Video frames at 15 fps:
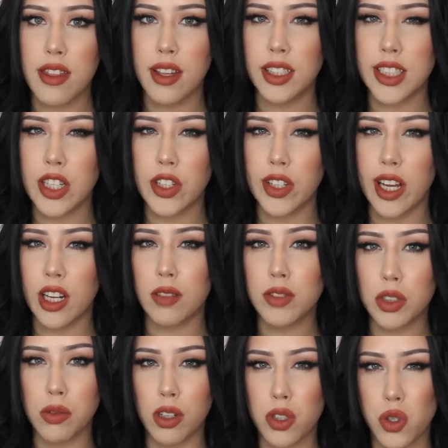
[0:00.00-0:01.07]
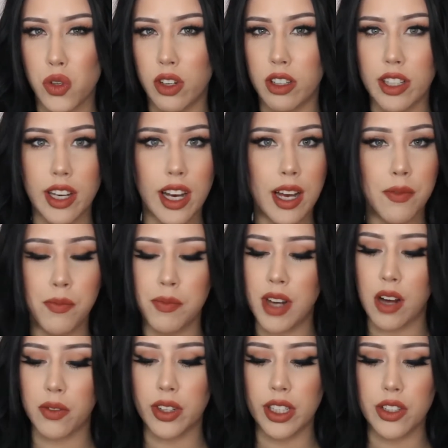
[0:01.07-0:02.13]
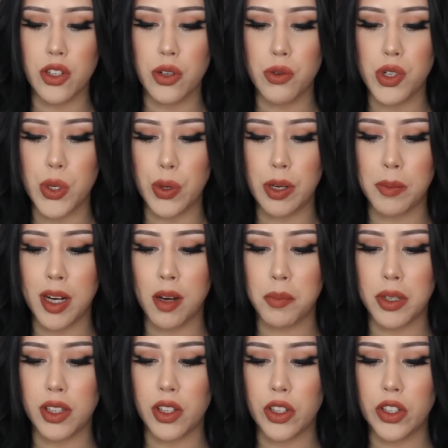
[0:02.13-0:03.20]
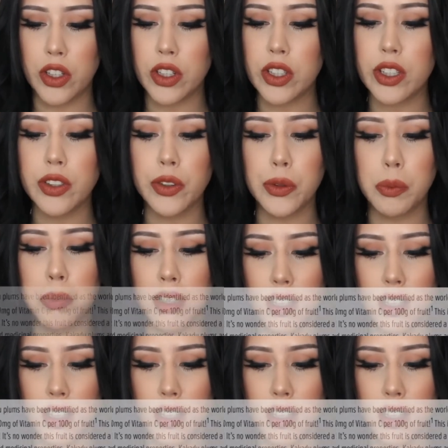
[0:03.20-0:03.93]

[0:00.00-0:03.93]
things that are native to Australia I'm not really too sure about, but the Goodieco